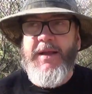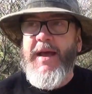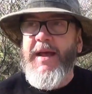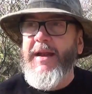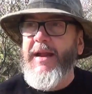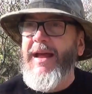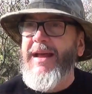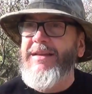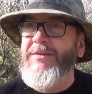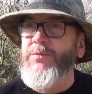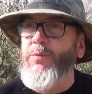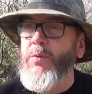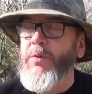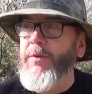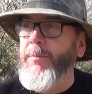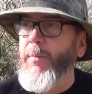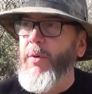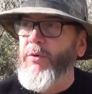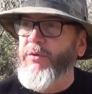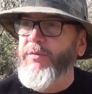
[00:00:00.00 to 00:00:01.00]
That adds one
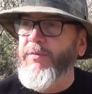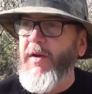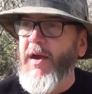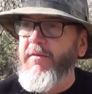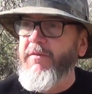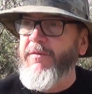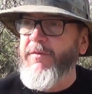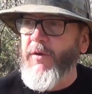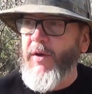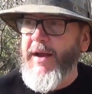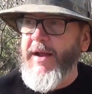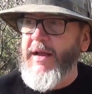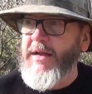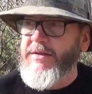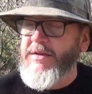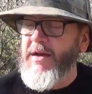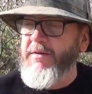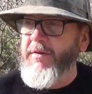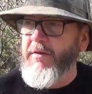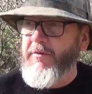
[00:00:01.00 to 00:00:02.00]
of the most flavorful
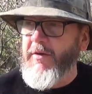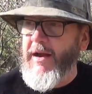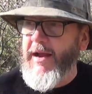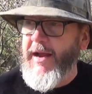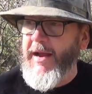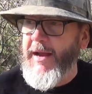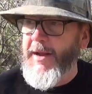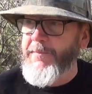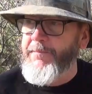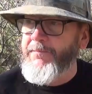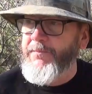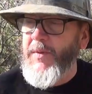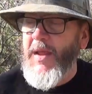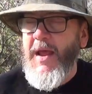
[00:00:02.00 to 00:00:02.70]
heads I've ever had.